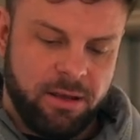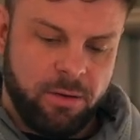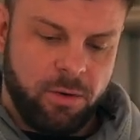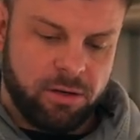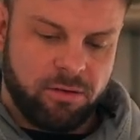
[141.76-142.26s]

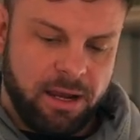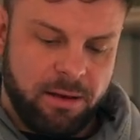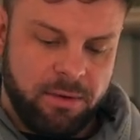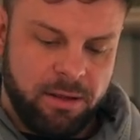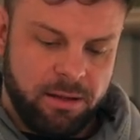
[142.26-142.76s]
1
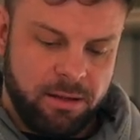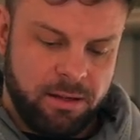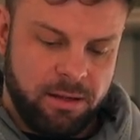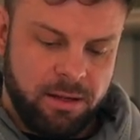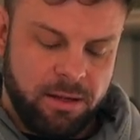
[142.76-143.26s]
gram,
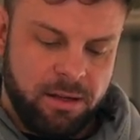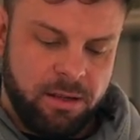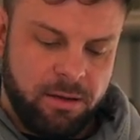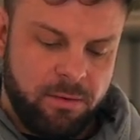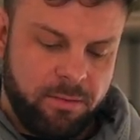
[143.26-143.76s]

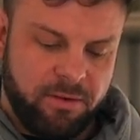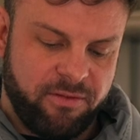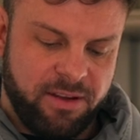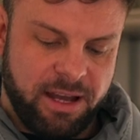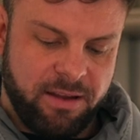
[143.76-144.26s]

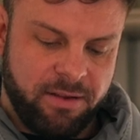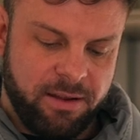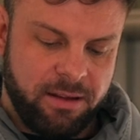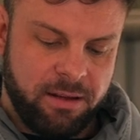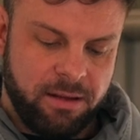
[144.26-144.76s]
1.5,
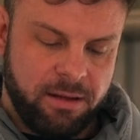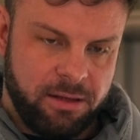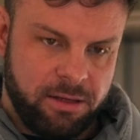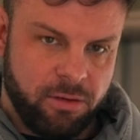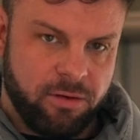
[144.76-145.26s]

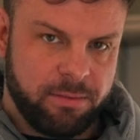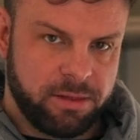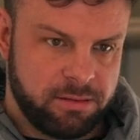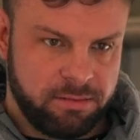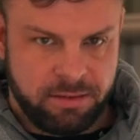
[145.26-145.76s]
2
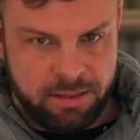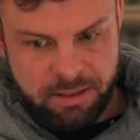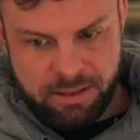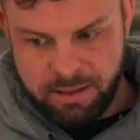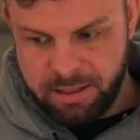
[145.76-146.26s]
grams.
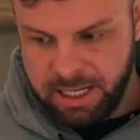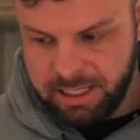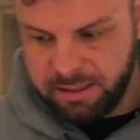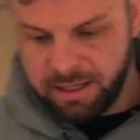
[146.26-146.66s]
Easy as